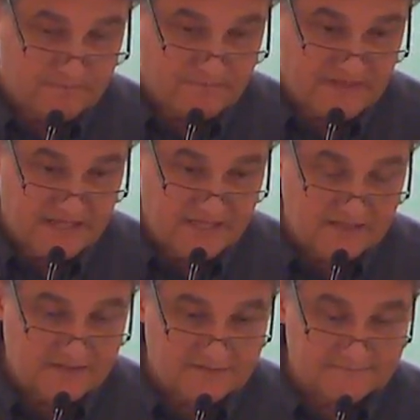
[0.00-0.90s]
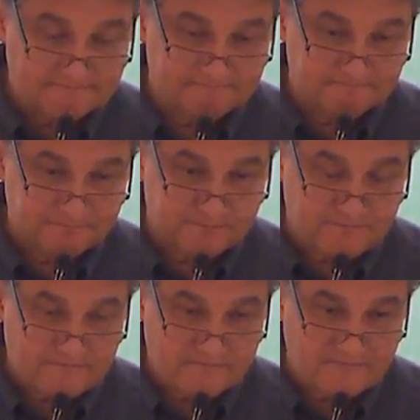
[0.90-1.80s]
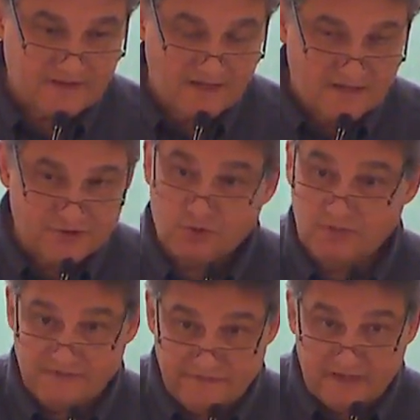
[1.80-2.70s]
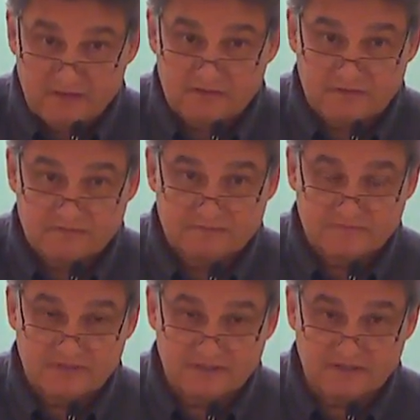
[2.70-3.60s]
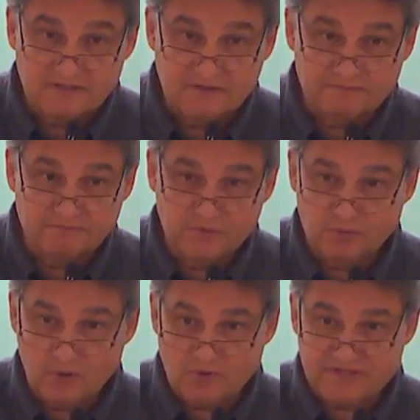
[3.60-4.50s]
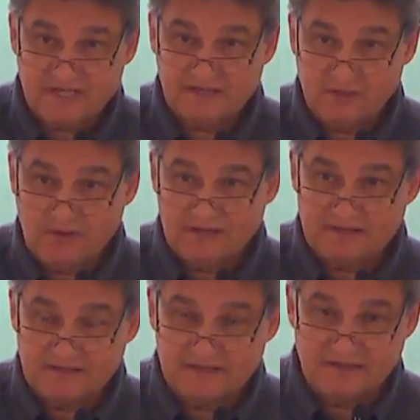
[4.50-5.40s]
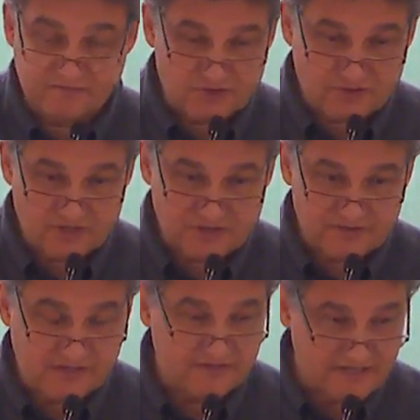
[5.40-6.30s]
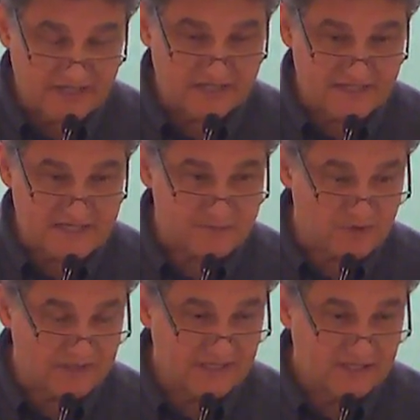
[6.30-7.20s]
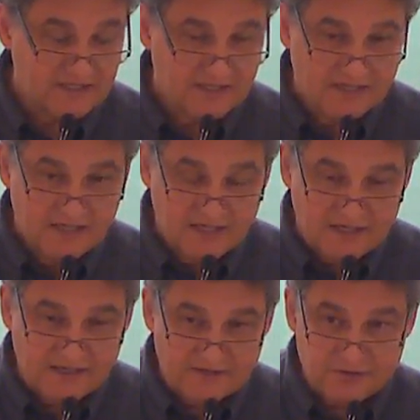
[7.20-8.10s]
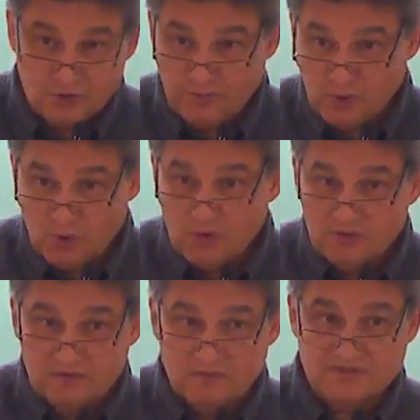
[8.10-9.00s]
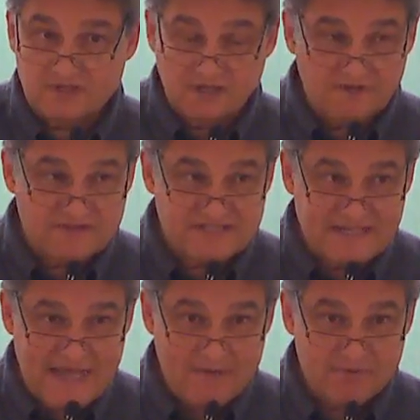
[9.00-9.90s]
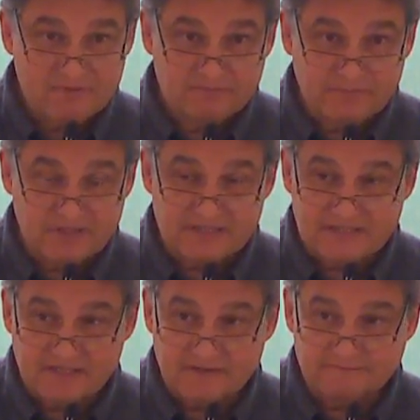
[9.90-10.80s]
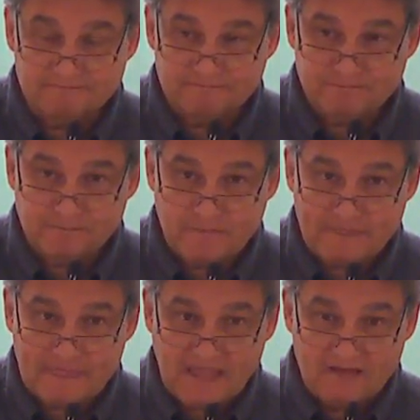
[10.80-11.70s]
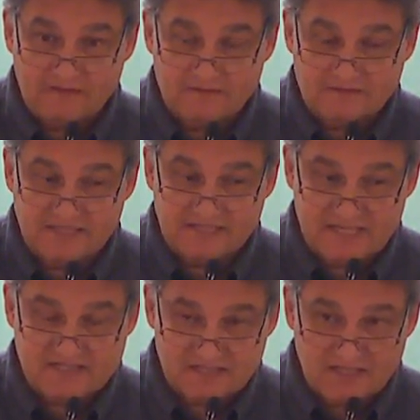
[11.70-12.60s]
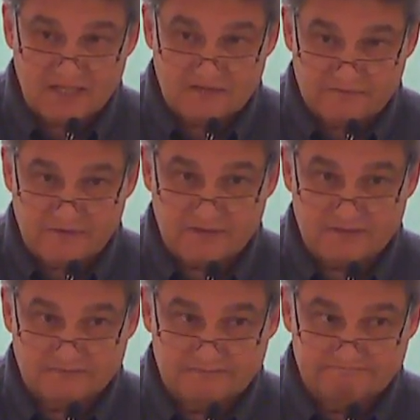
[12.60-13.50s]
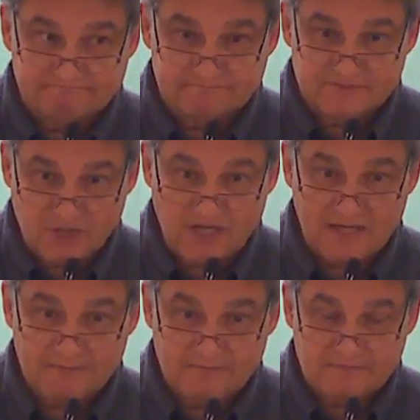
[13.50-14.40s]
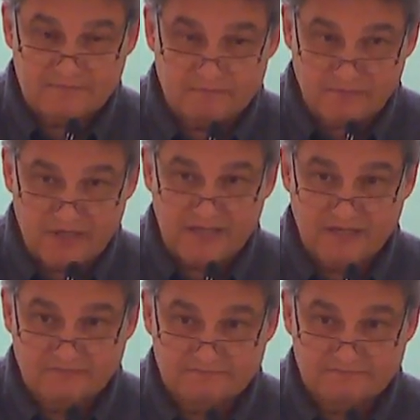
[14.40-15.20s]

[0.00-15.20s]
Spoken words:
the Jubilee Field, new project. They want infrastructure there. They need it desperately. The new pool, which I'd love to see happen, but that takes a lot of time, money,